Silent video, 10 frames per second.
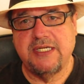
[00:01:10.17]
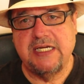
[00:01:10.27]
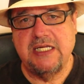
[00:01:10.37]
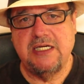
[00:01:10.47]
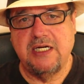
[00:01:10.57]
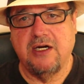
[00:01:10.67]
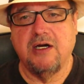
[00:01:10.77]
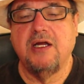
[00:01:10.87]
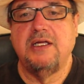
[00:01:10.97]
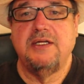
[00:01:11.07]
So they get
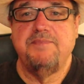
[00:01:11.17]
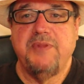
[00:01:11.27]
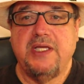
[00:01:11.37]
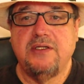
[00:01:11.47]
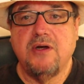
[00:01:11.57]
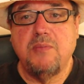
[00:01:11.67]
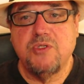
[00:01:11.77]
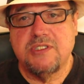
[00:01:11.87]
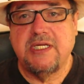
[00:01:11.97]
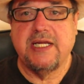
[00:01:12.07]
here and they're
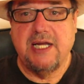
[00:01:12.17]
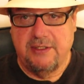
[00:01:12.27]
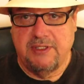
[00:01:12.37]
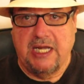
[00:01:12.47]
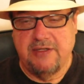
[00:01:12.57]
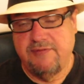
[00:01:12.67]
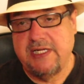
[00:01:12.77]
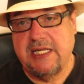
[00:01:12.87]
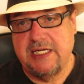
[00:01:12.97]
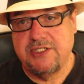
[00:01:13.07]
almost like on, on
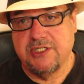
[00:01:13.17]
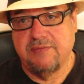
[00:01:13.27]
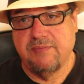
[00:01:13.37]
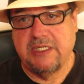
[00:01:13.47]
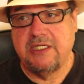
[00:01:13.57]
vacation.